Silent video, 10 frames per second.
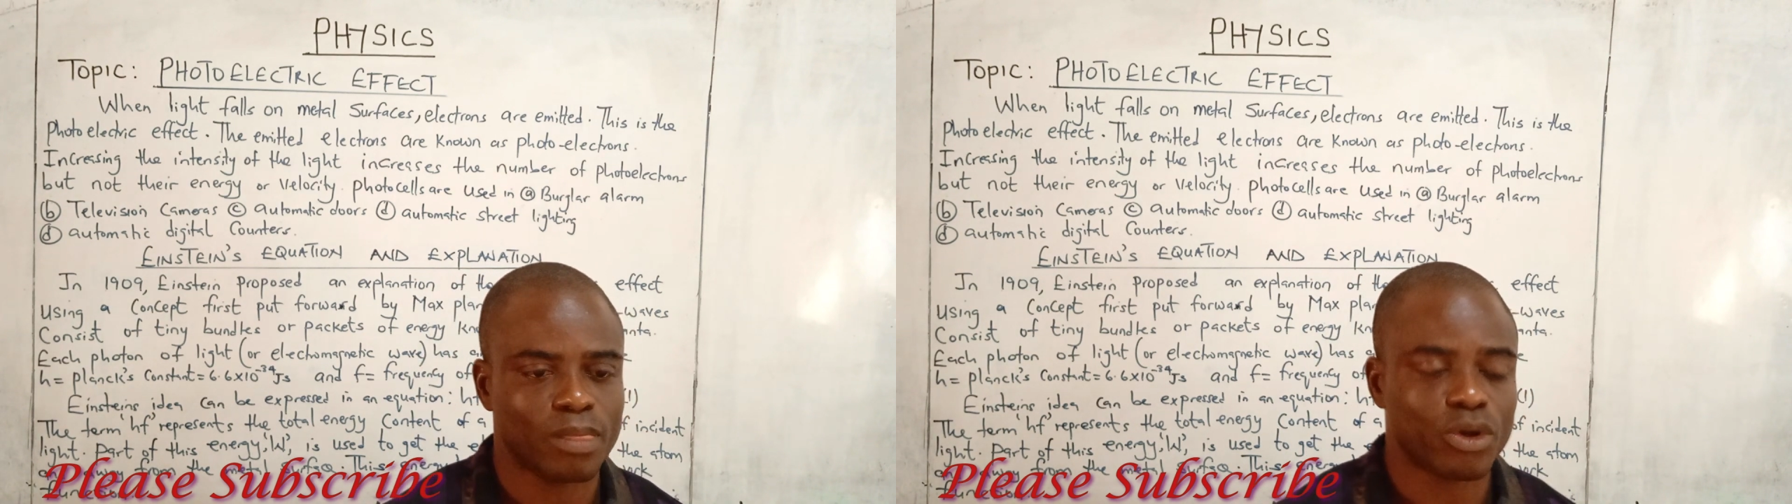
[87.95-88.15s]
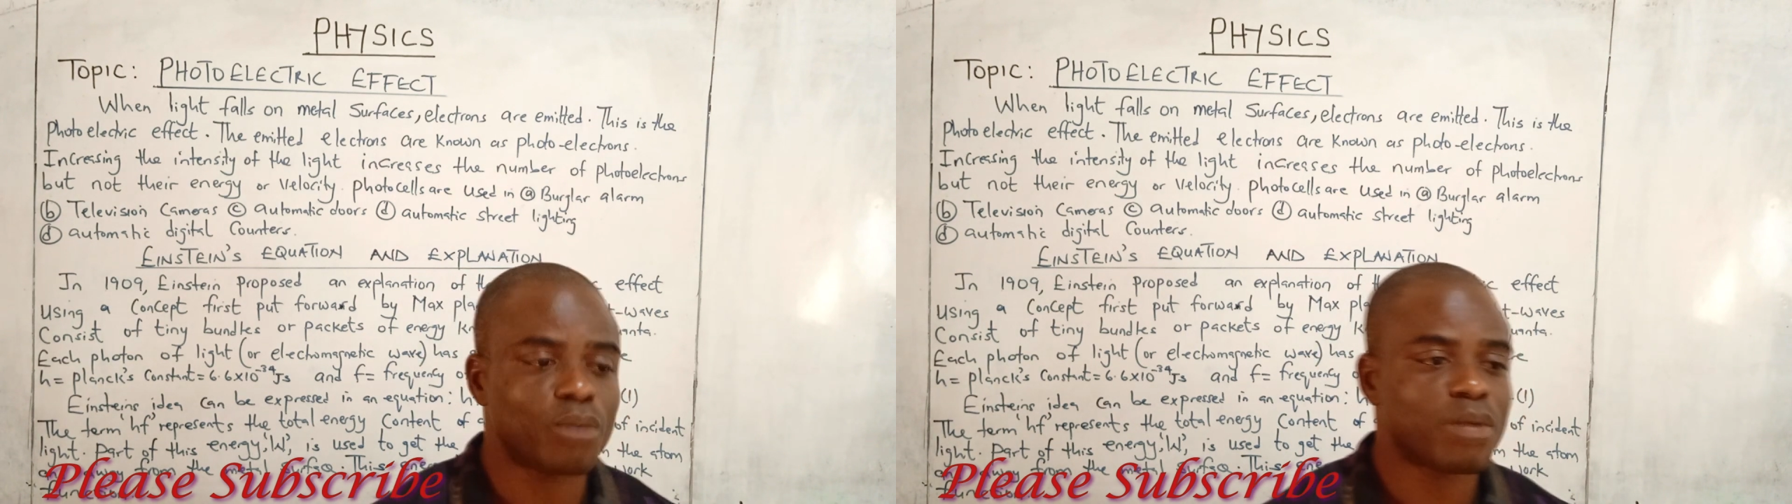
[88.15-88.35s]

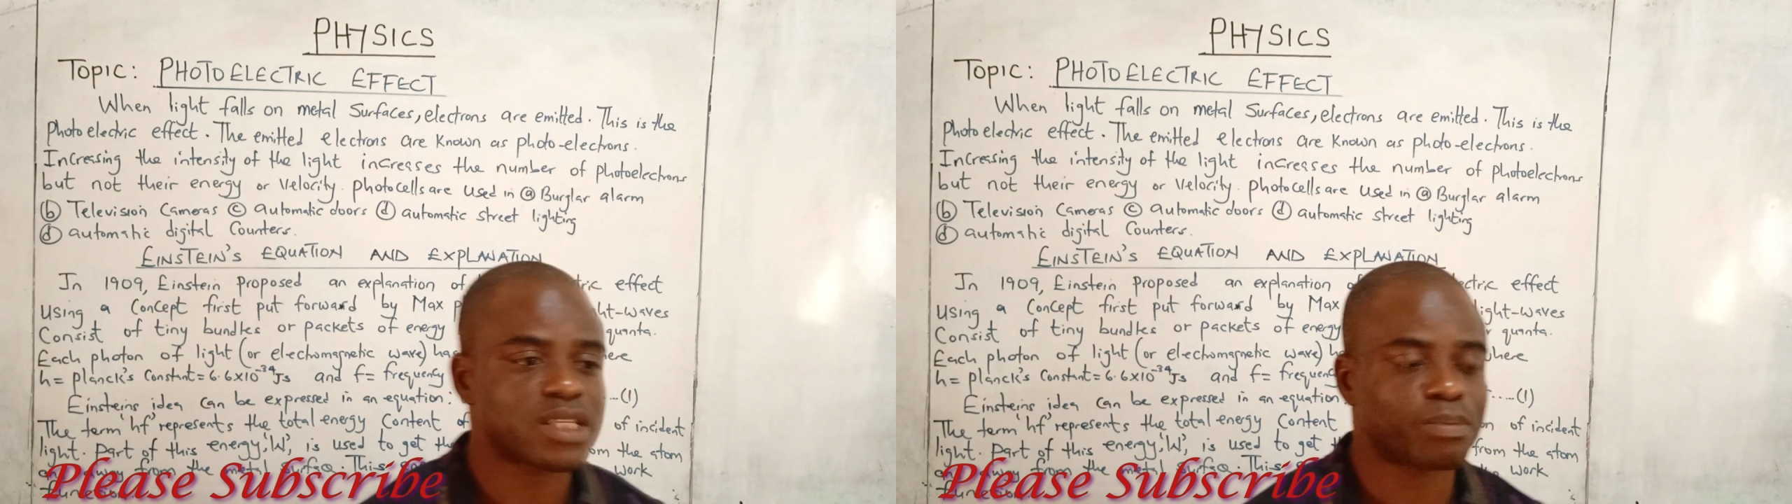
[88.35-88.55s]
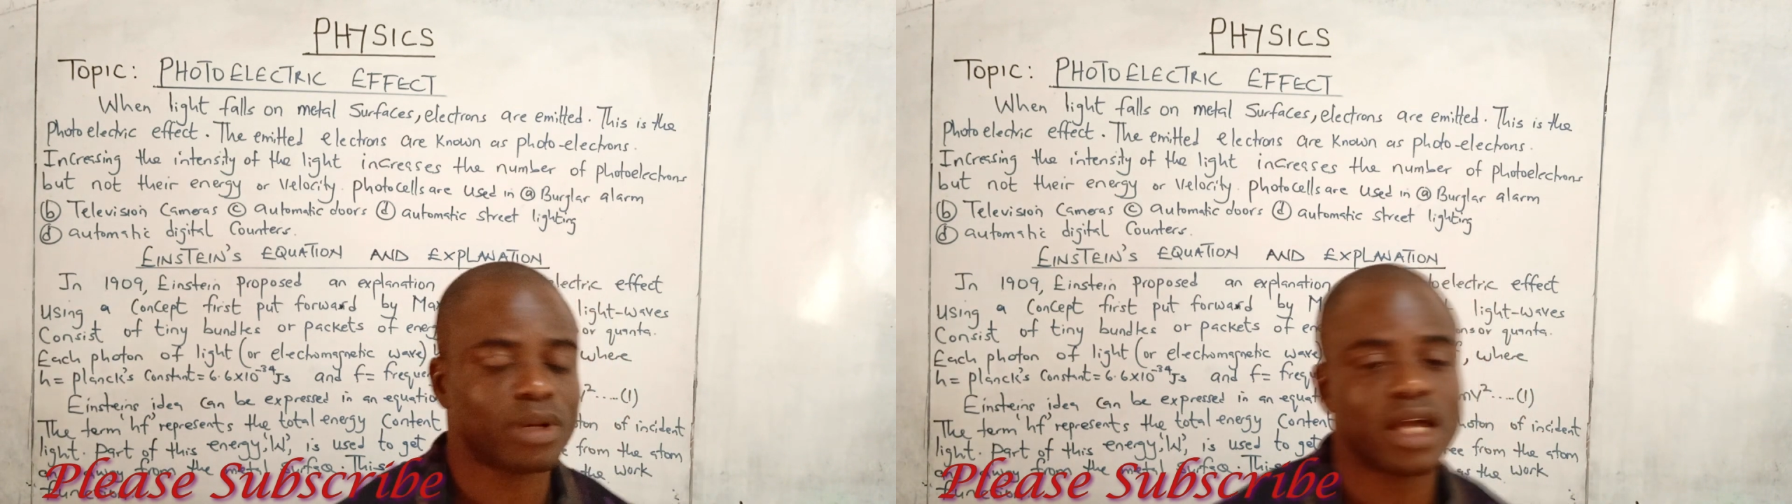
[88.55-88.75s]
because
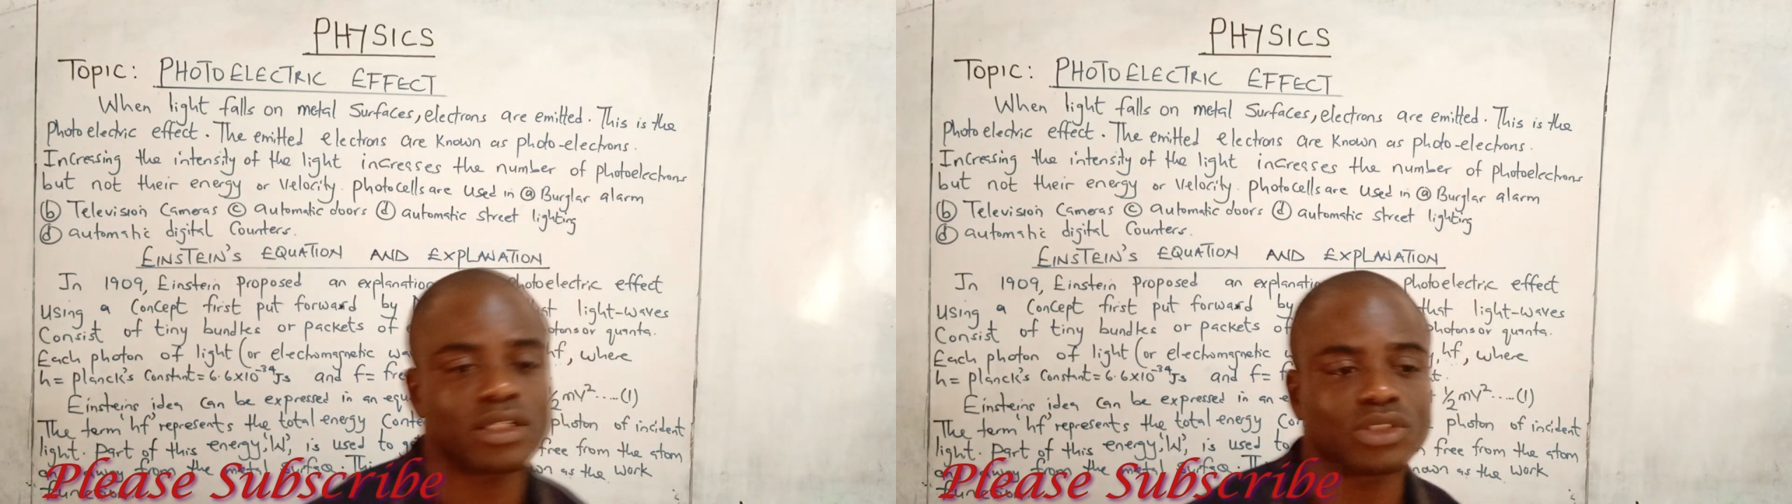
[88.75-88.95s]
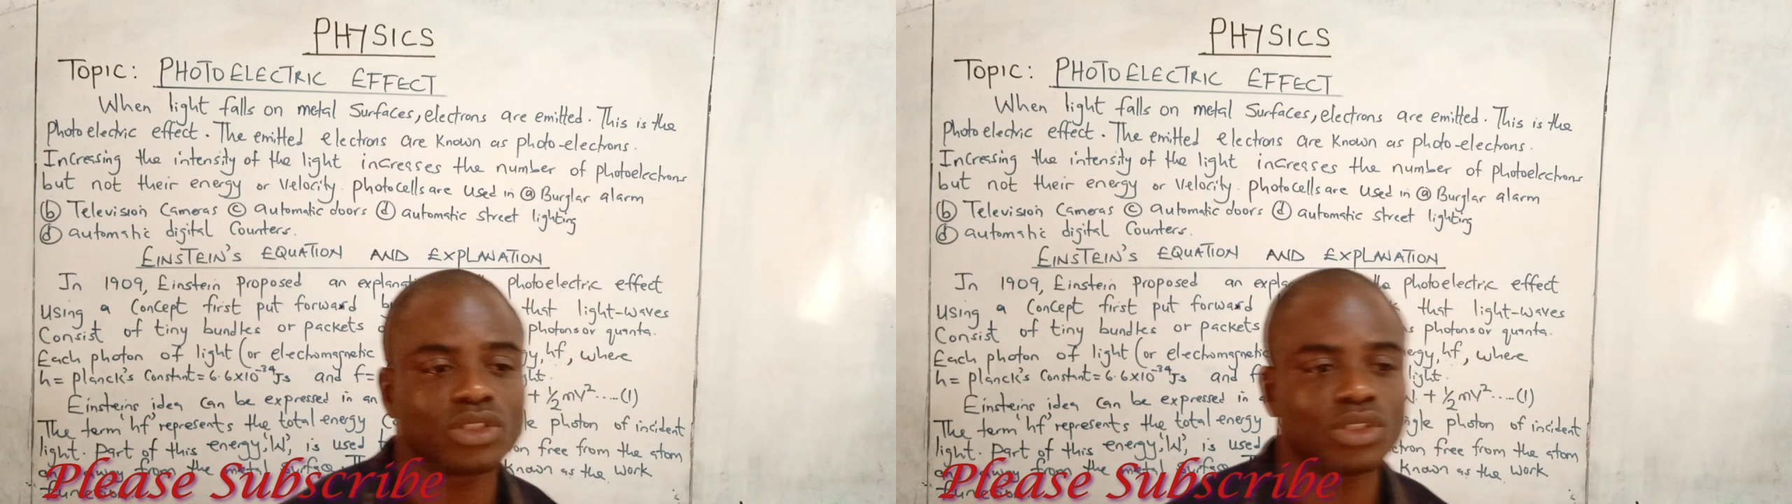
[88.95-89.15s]
Max
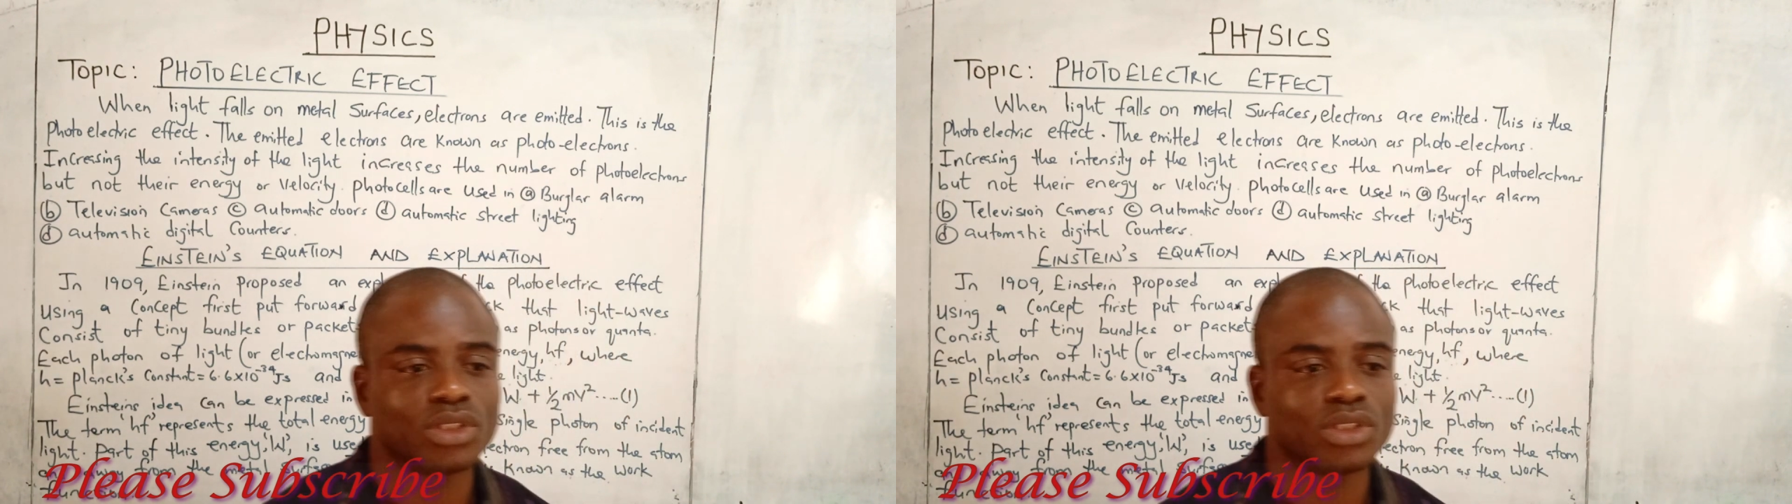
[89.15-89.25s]
Planck